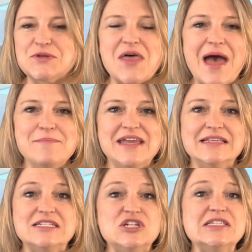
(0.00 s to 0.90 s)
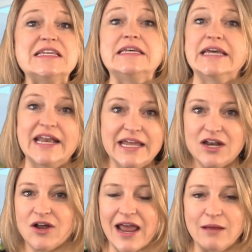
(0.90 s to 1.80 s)
So that means just getting
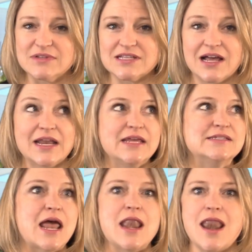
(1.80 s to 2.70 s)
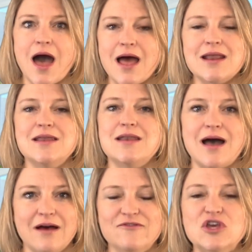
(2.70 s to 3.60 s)
it on Amazon is not
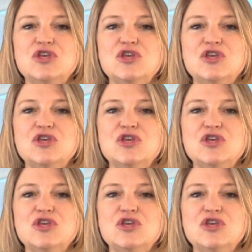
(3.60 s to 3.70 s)
enough.